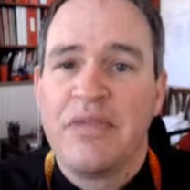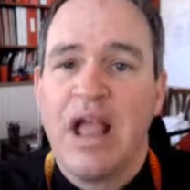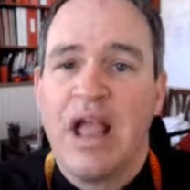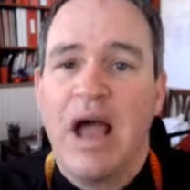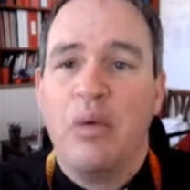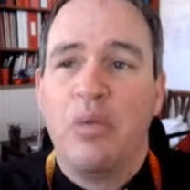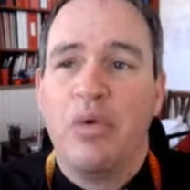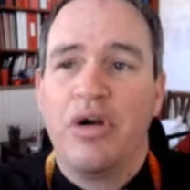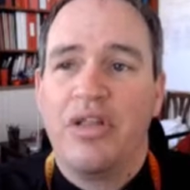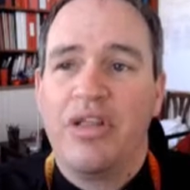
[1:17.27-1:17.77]

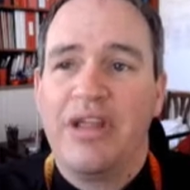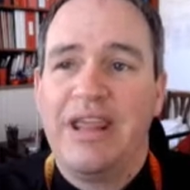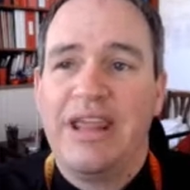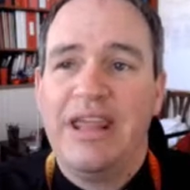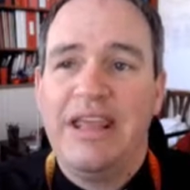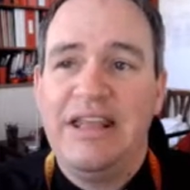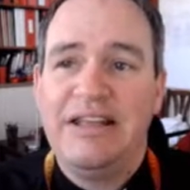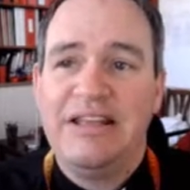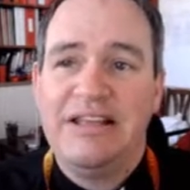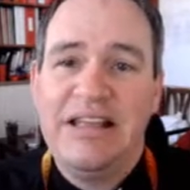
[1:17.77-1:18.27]
And what are the
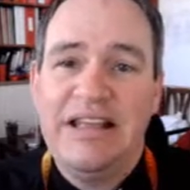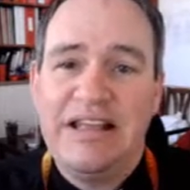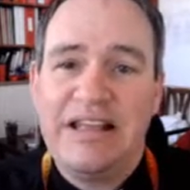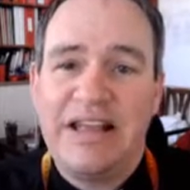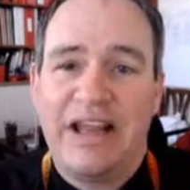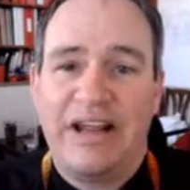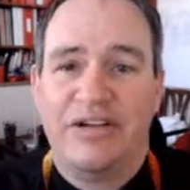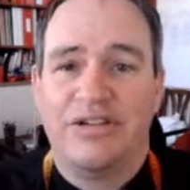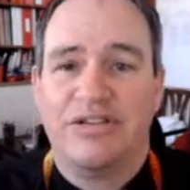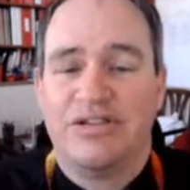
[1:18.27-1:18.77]
key
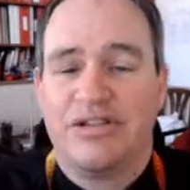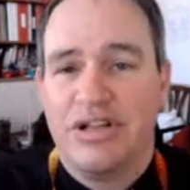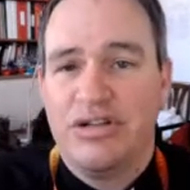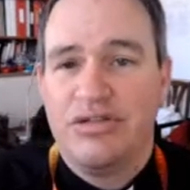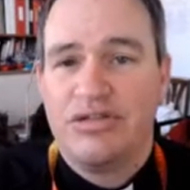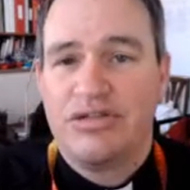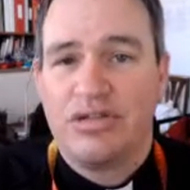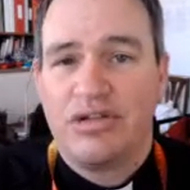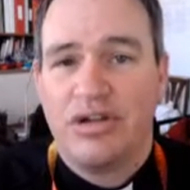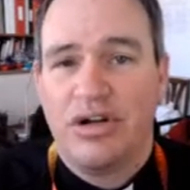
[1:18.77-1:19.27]
details that
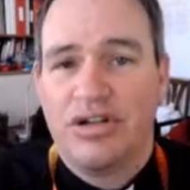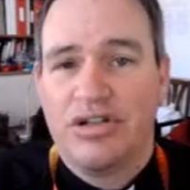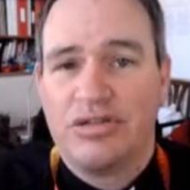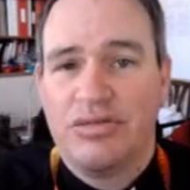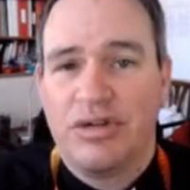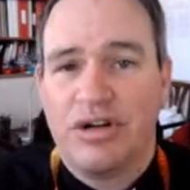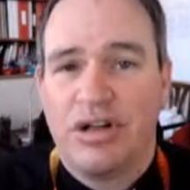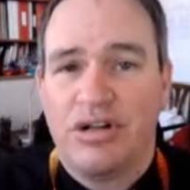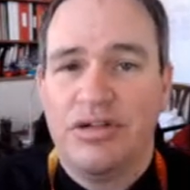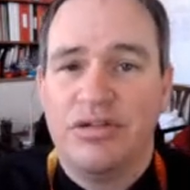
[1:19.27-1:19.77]
you should
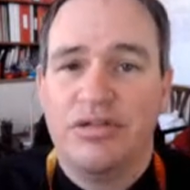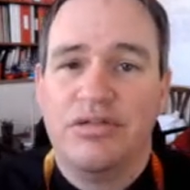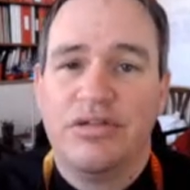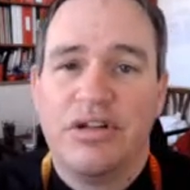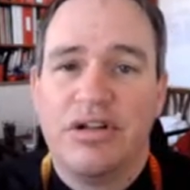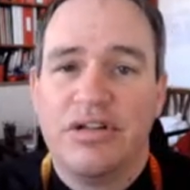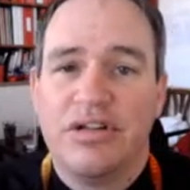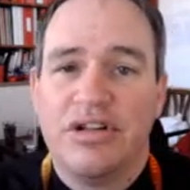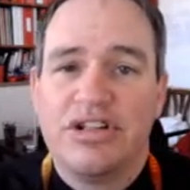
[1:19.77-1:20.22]
also include?